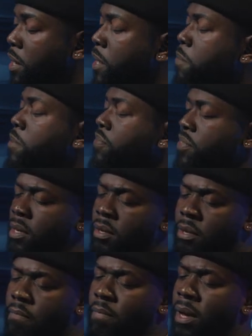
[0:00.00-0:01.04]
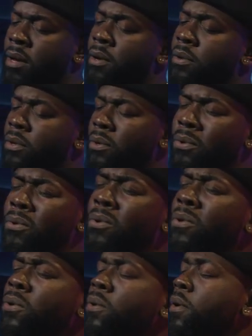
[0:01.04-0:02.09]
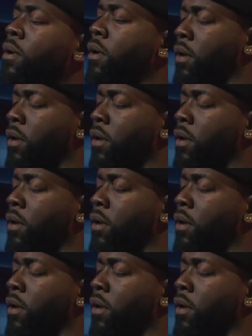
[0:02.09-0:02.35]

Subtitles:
I'll be thinking about you,